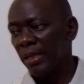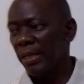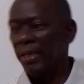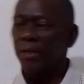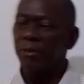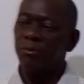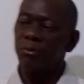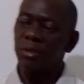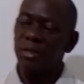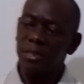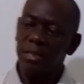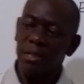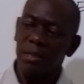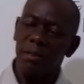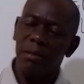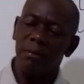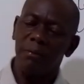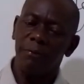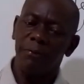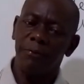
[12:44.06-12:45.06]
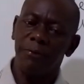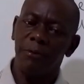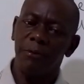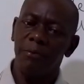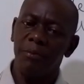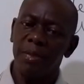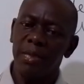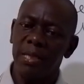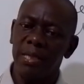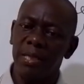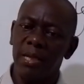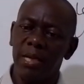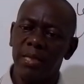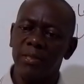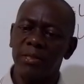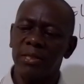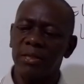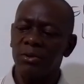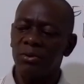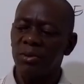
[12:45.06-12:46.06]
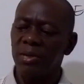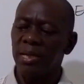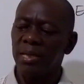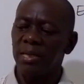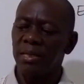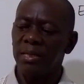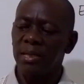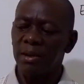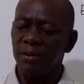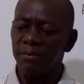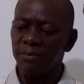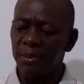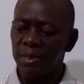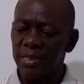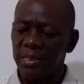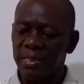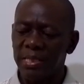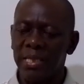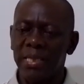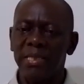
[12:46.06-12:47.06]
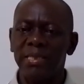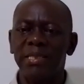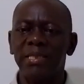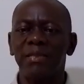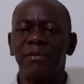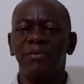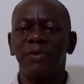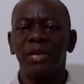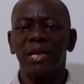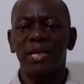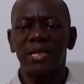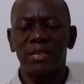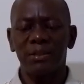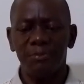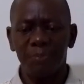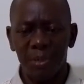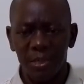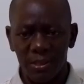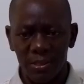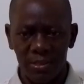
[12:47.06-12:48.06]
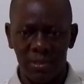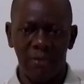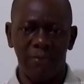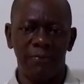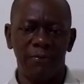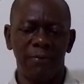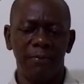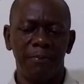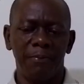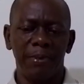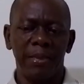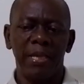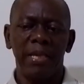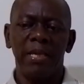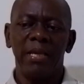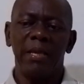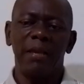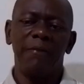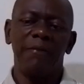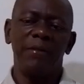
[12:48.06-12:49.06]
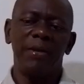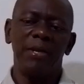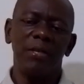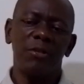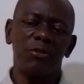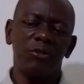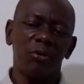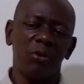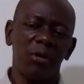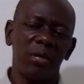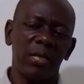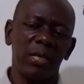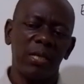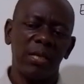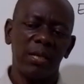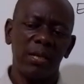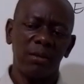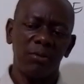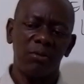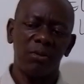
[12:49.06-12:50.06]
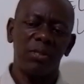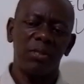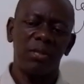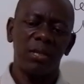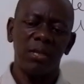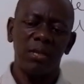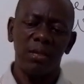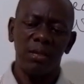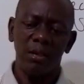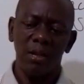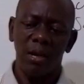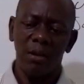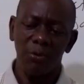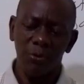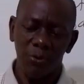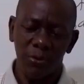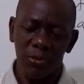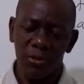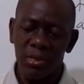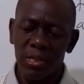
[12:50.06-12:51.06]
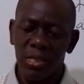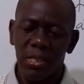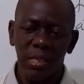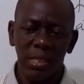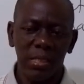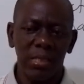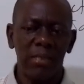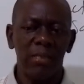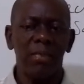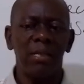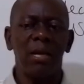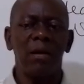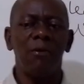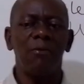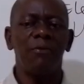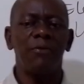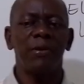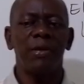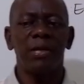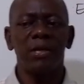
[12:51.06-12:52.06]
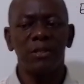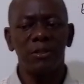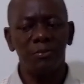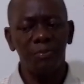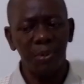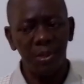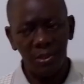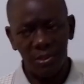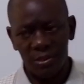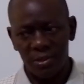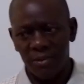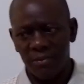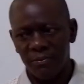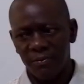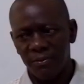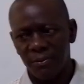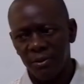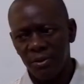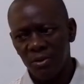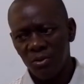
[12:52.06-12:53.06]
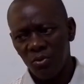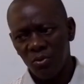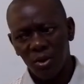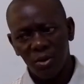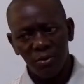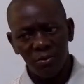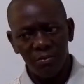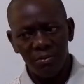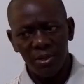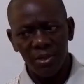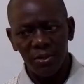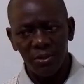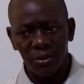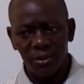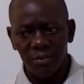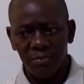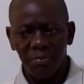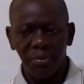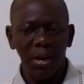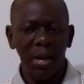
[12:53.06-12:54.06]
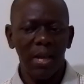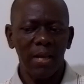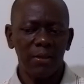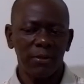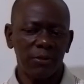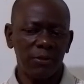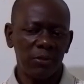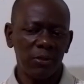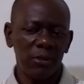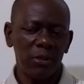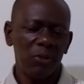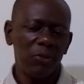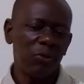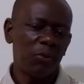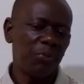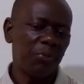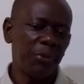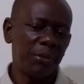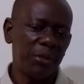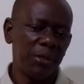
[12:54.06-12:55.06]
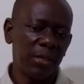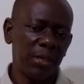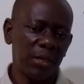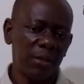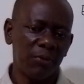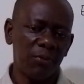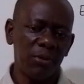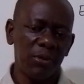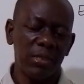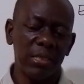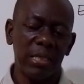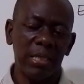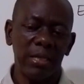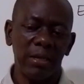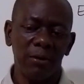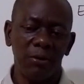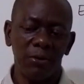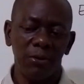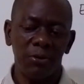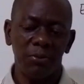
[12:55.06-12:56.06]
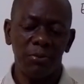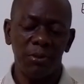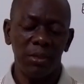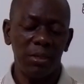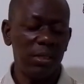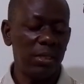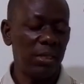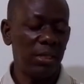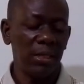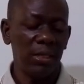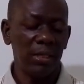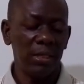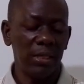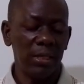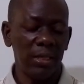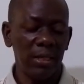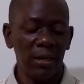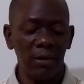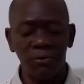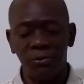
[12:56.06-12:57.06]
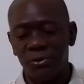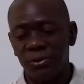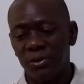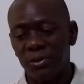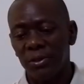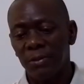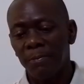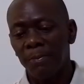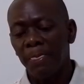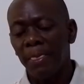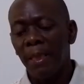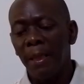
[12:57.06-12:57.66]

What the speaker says: Electricity, for many years in Uganda, they have been saying it is very expensive. Even installing electricity in a house, it is now very expensive. 1 million plus to put electricity in the house.